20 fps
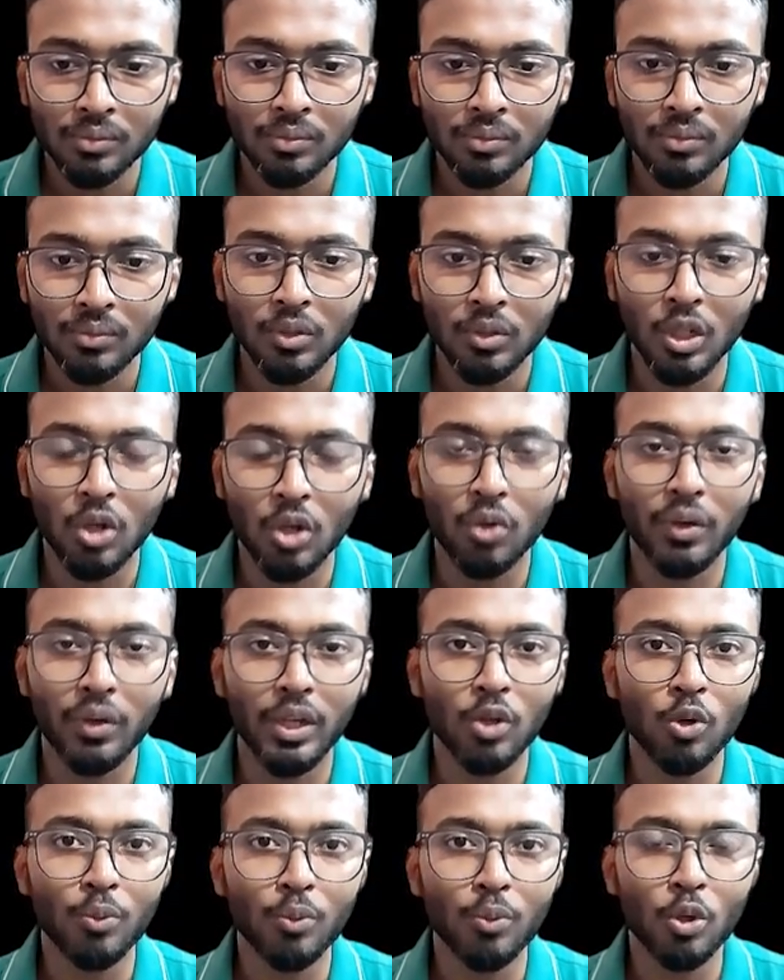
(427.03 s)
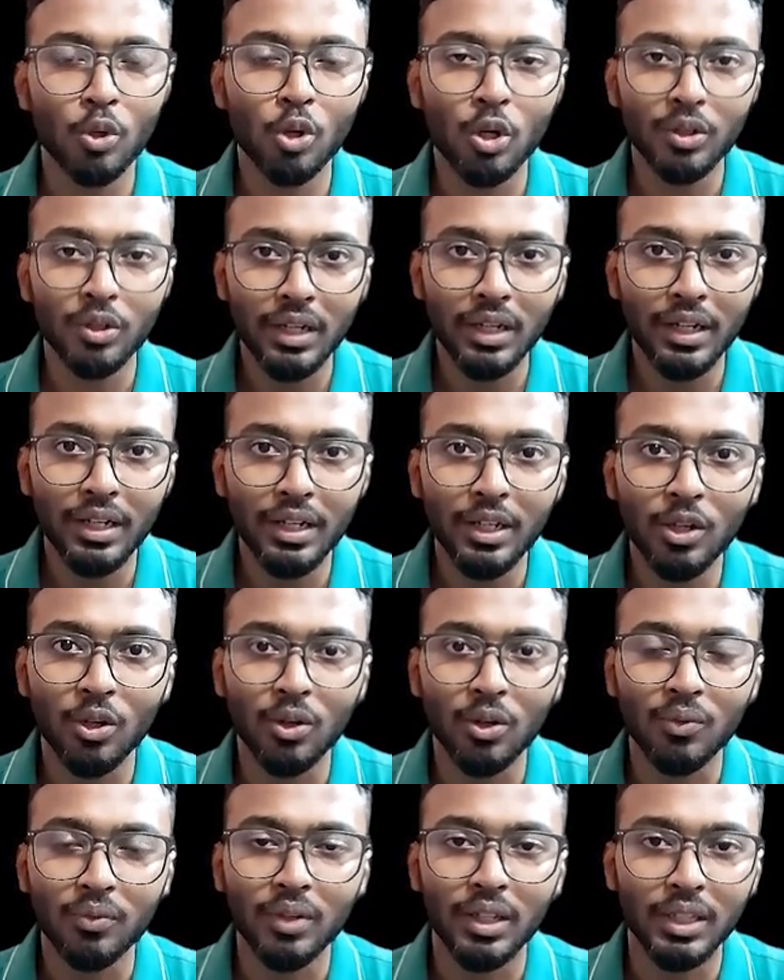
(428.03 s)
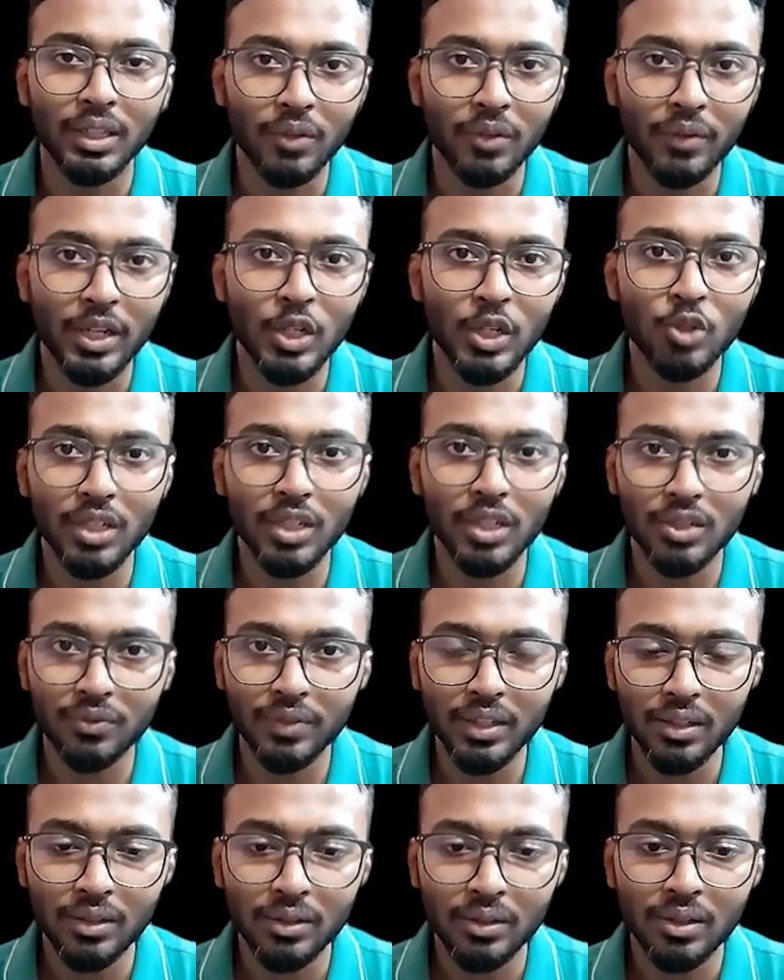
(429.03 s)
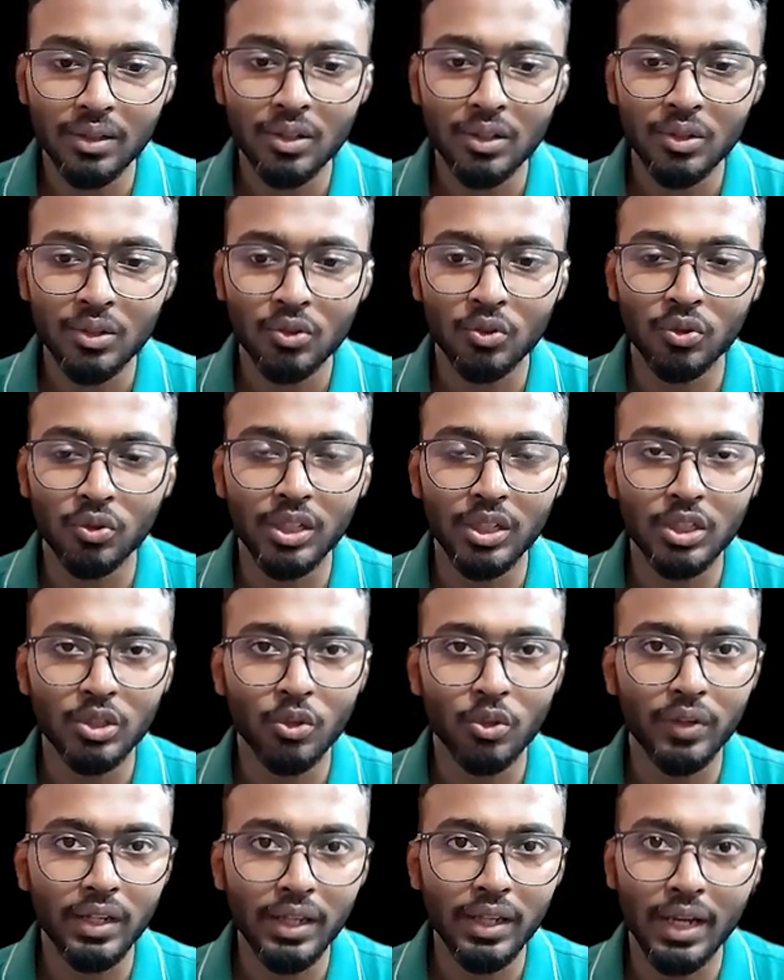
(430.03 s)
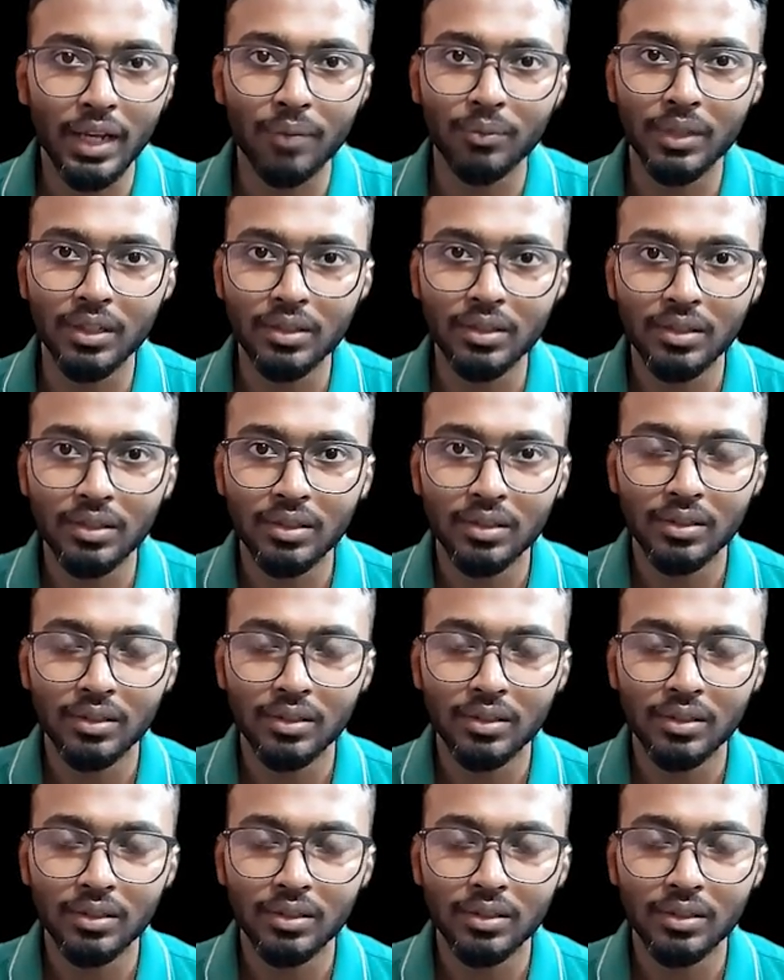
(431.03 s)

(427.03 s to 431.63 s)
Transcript: Now I hope you got the idea of other values as well. So let's quickly have this.